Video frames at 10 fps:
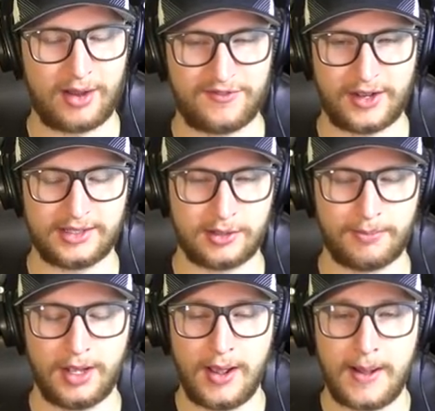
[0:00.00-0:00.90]
I find
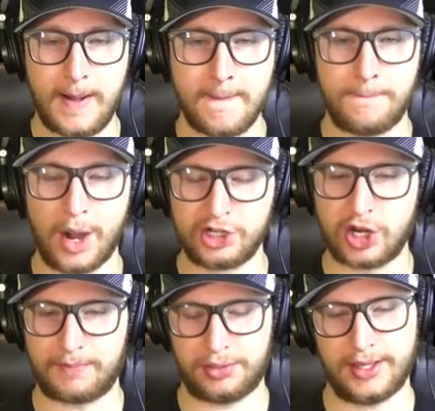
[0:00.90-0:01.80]
some
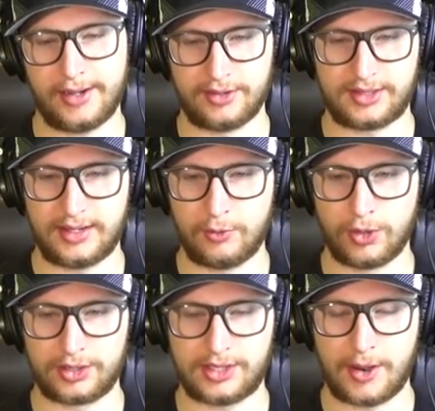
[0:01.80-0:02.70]
budget players and it
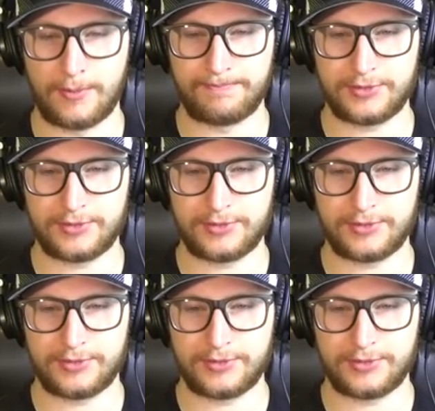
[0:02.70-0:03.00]
works out.